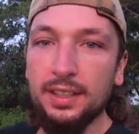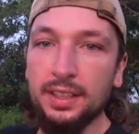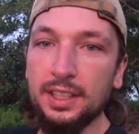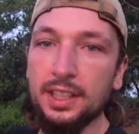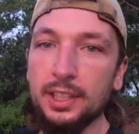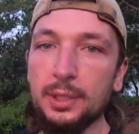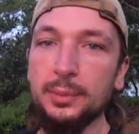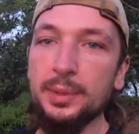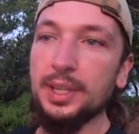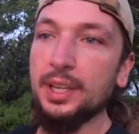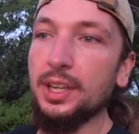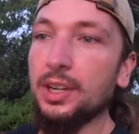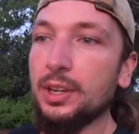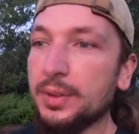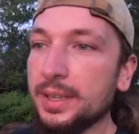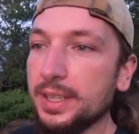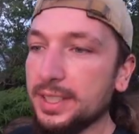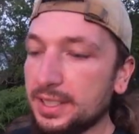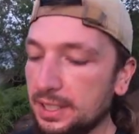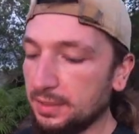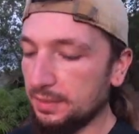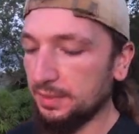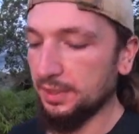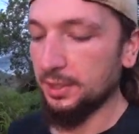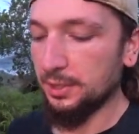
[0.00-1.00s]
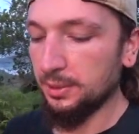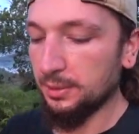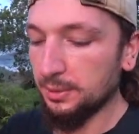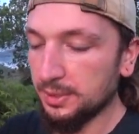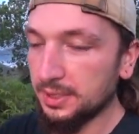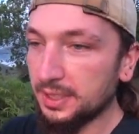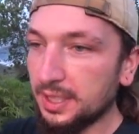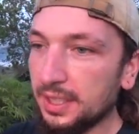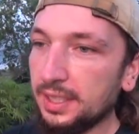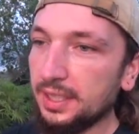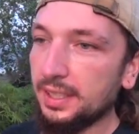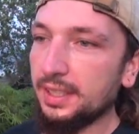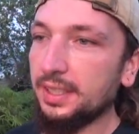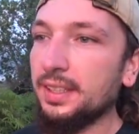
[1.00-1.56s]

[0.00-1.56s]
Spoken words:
Here we go, here's the views.